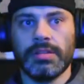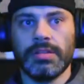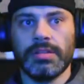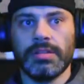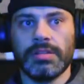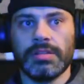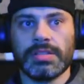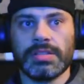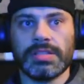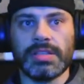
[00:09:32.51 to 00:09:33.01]

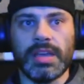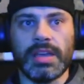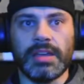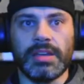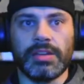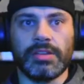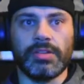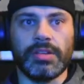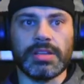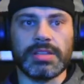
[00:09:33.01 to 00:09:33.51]
Slide it
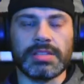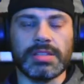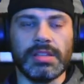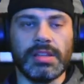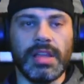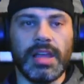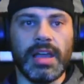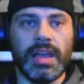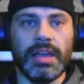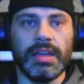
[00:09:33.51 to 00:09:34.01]
across the
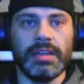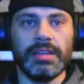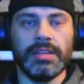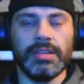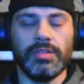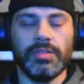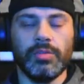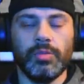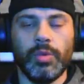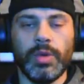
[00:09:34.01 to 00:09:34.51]
line
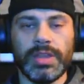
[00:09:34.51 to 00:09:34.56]
with